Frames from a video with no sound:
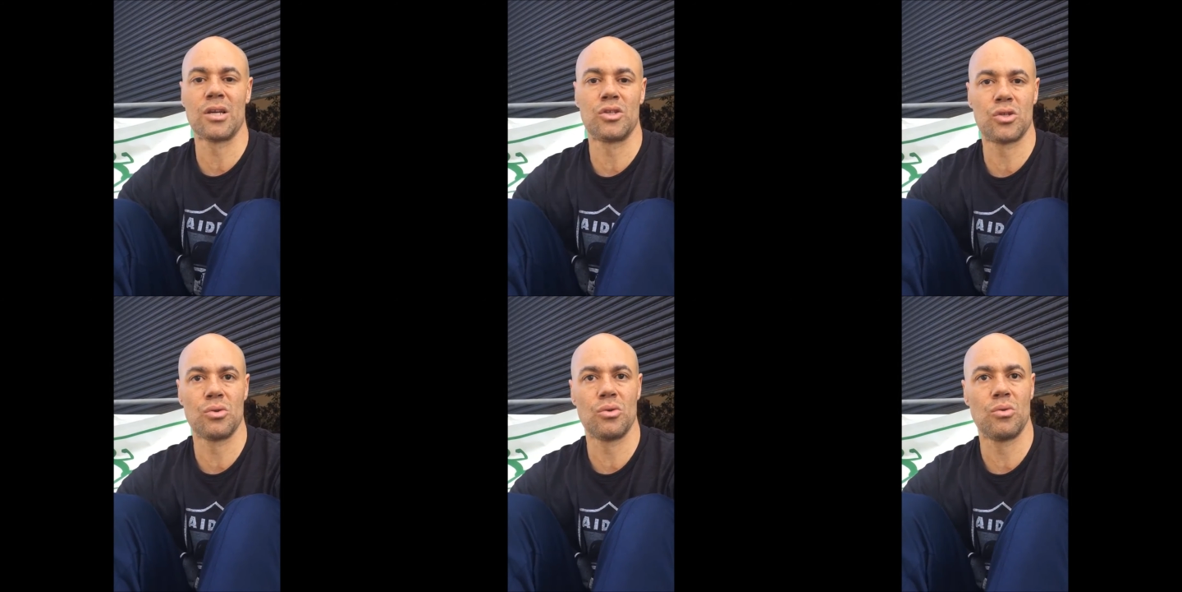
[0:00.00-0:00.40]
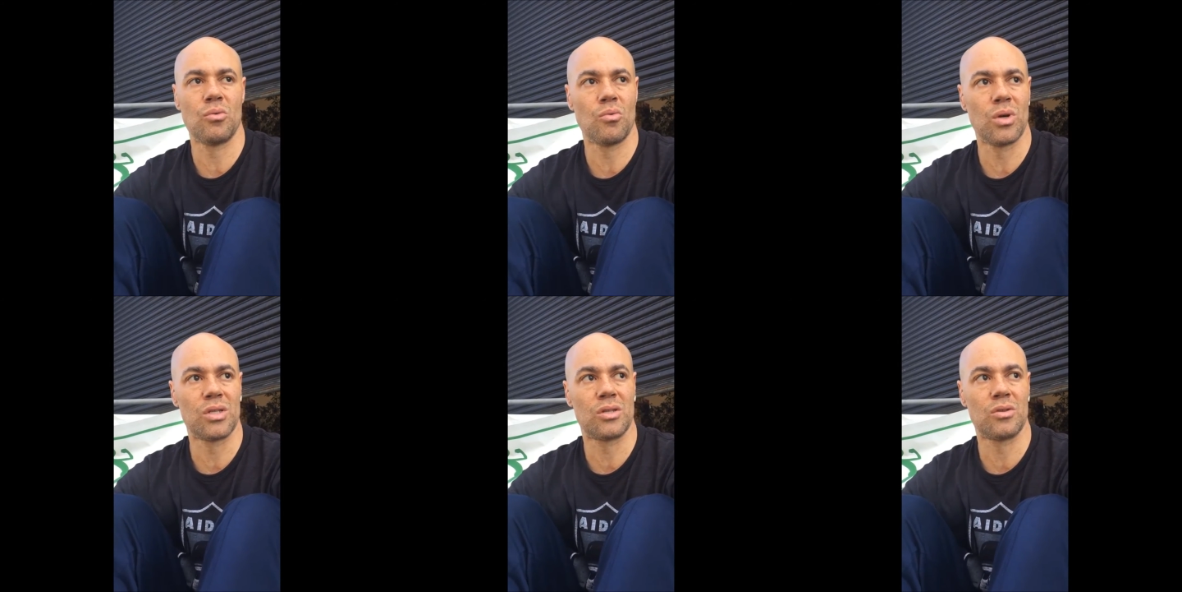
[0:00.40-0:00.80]
could do
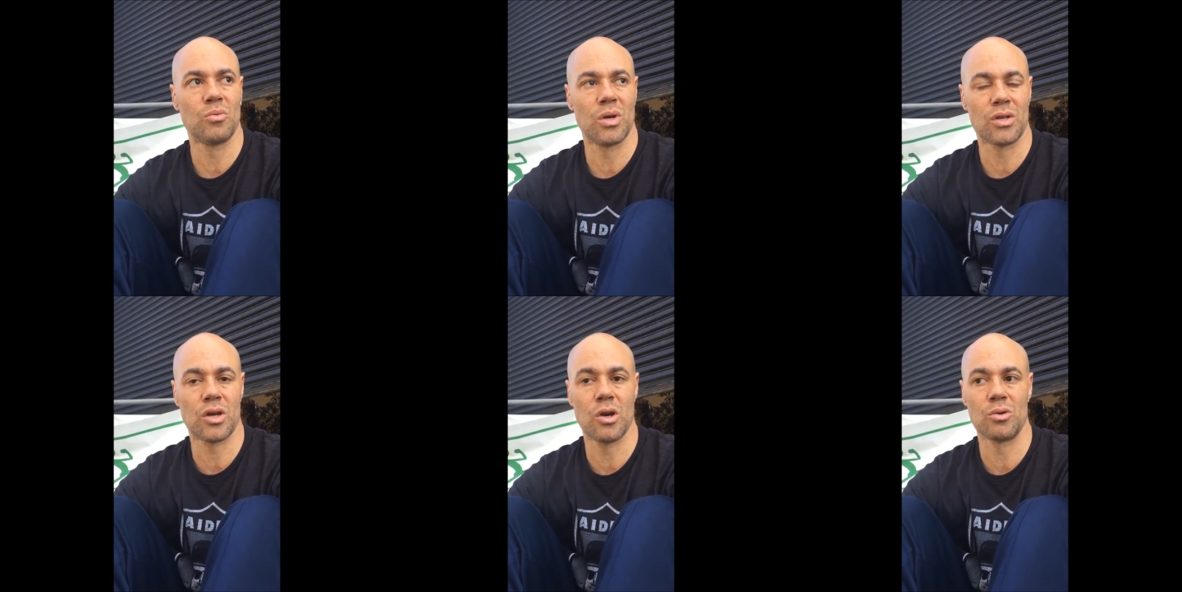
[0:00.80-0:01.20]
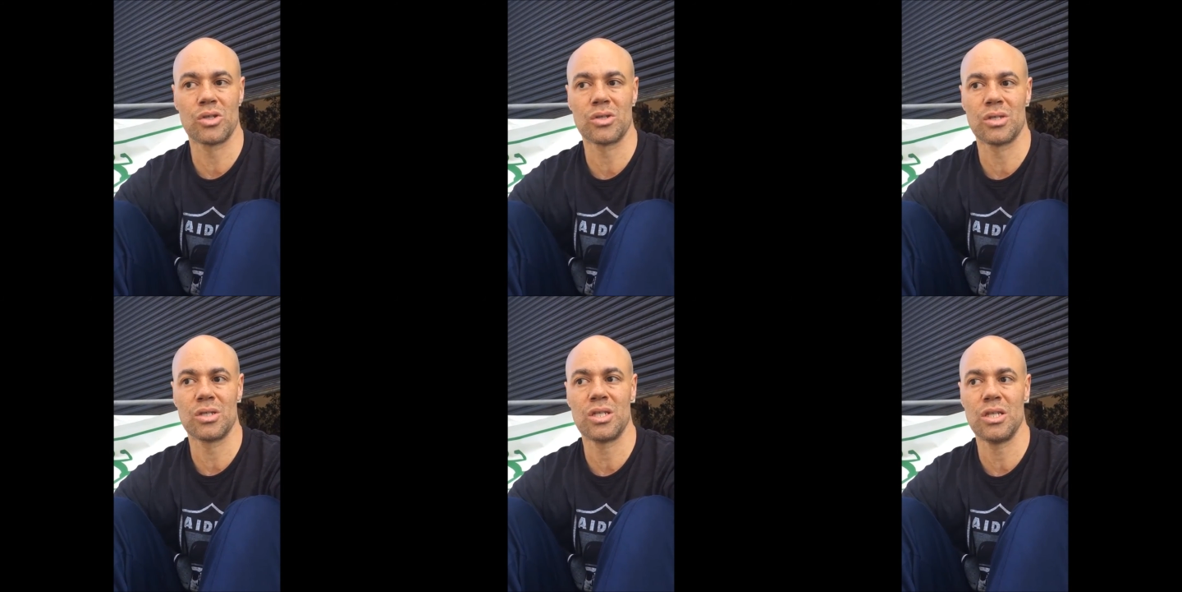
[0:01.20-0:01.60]
with
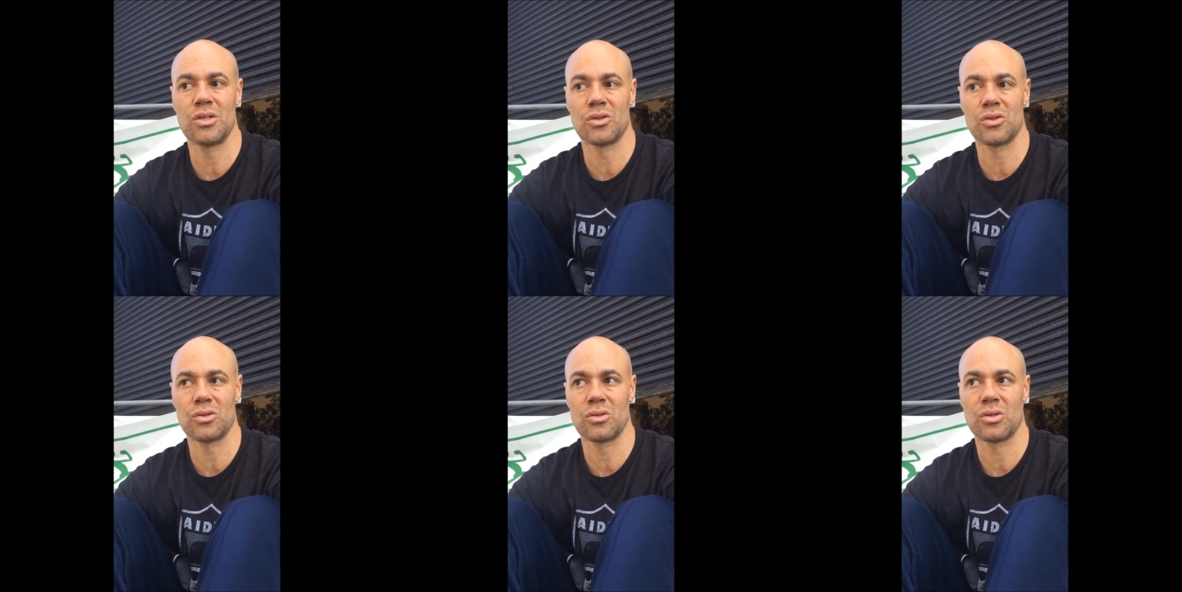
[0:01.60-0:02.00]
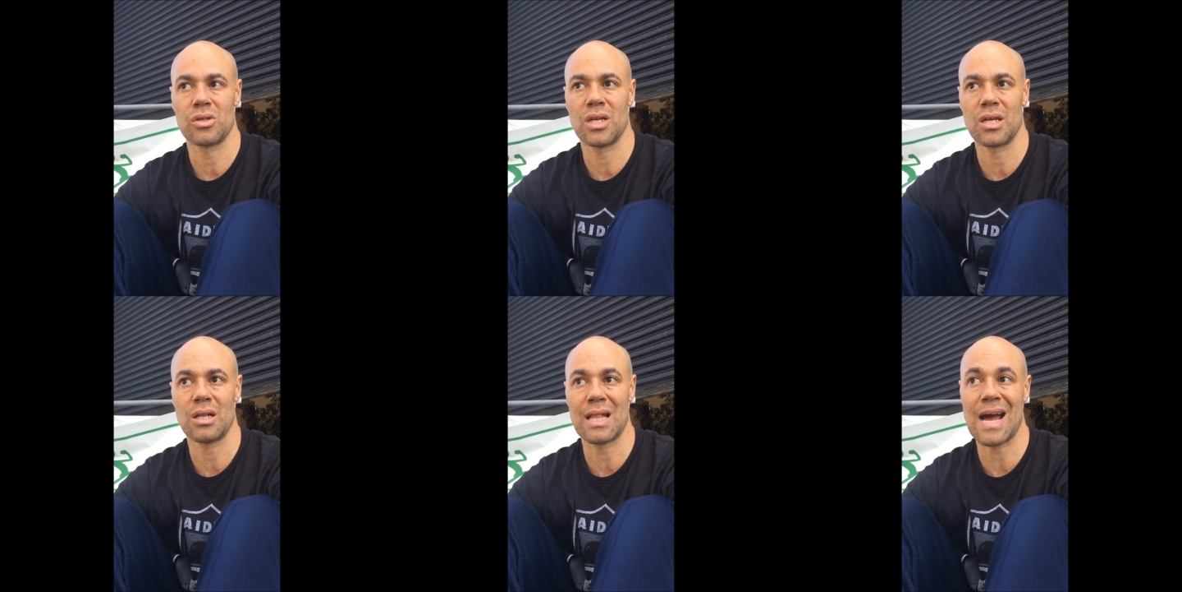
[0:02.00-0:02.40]
coaches and teachers
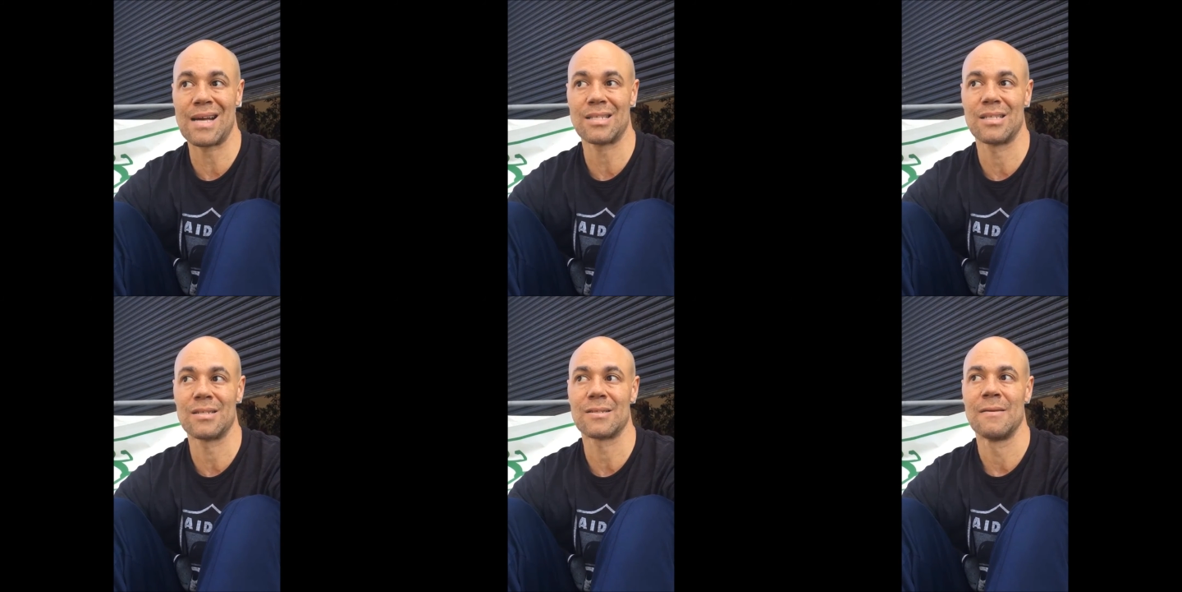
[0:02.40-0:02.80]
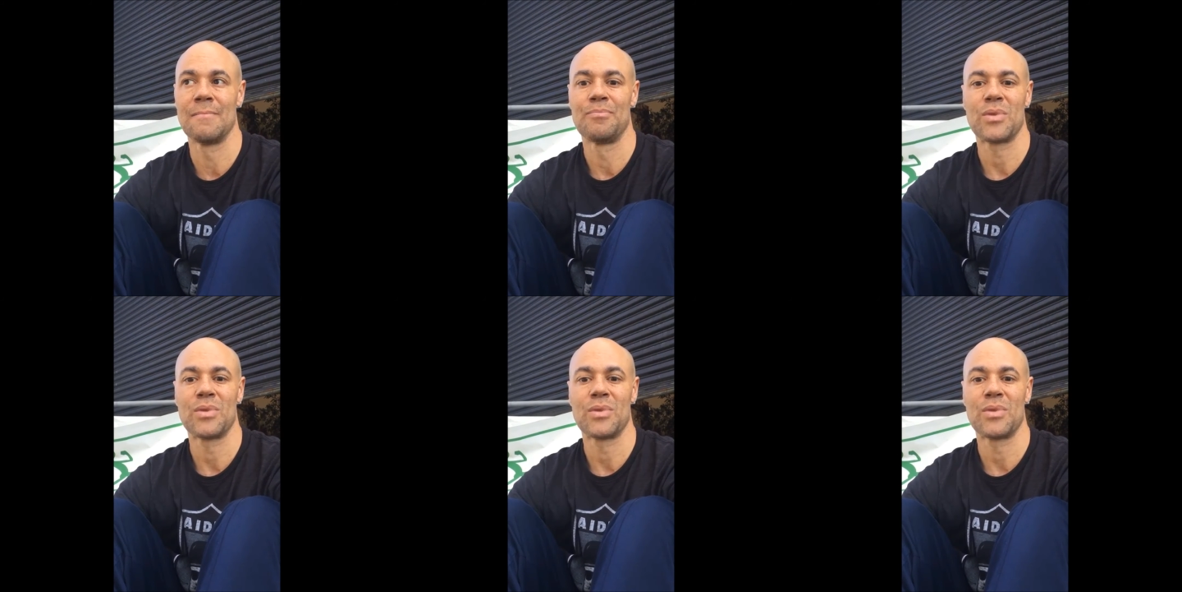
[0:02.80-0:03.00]
in classes.